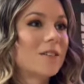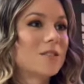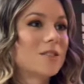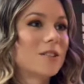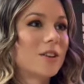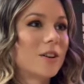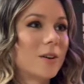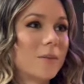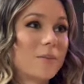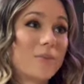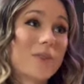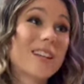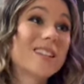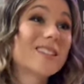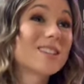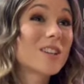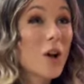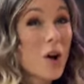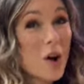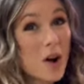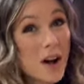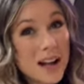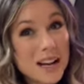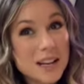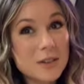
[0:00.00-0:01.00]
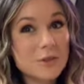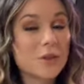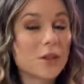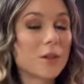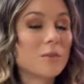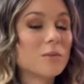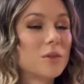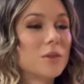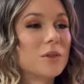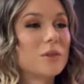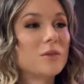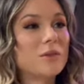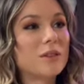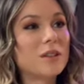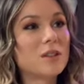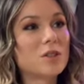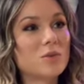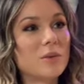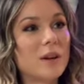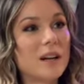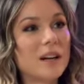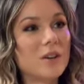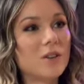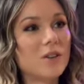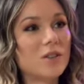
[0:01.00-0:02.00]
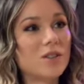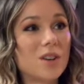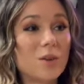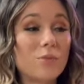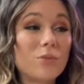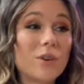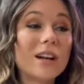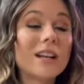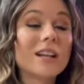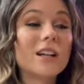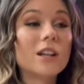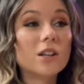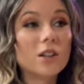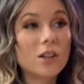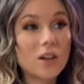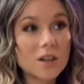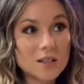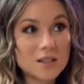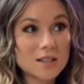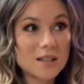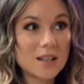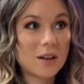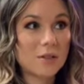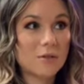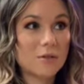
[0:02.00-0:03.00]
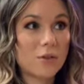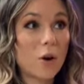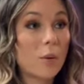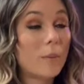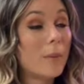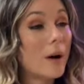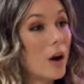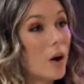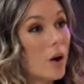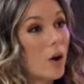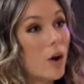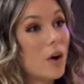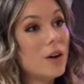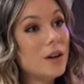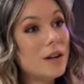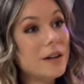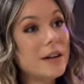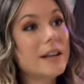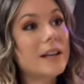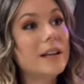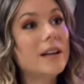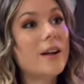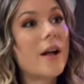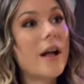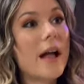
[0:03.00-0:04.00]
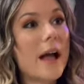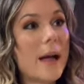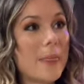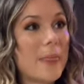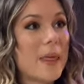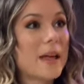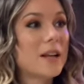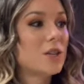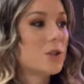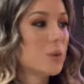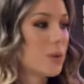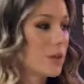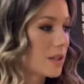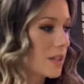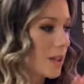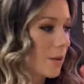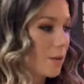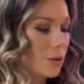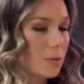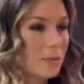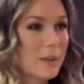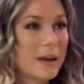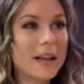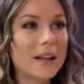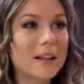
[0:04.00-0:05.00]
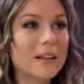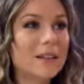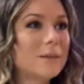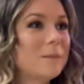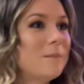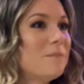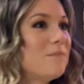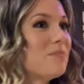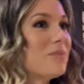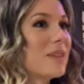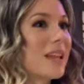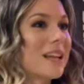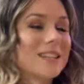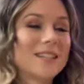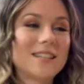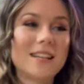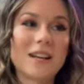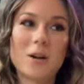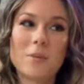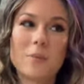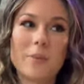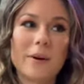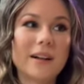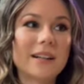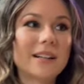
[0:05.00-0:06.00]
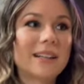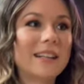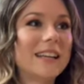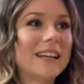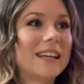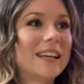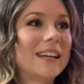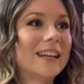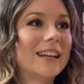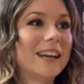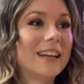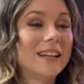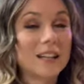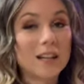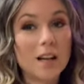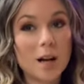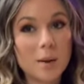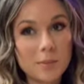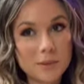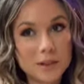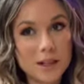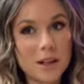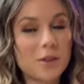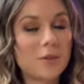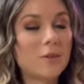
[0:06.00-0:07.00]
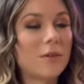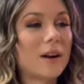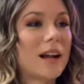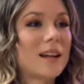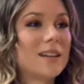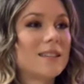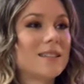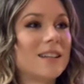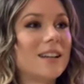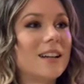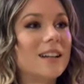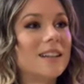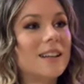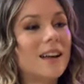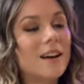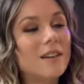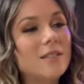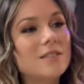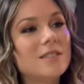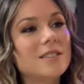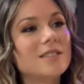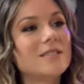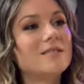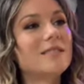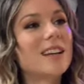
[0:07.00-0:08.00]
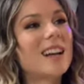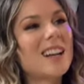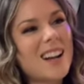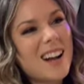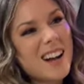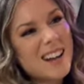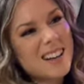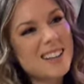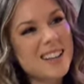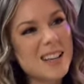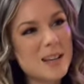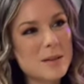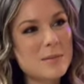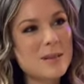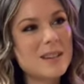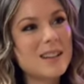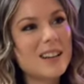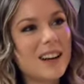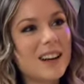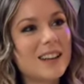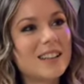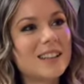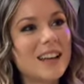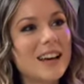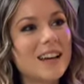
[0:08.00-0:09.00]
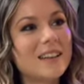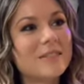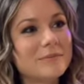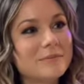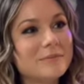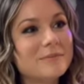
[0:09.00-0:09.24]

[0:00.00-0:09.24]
So that's kind of what I'm doing for this record. I'm writing a lot of stuff on my own and then doing stuff with Mel and Sarah Buckley and a couple other writers that I love and kind of keeping it at that.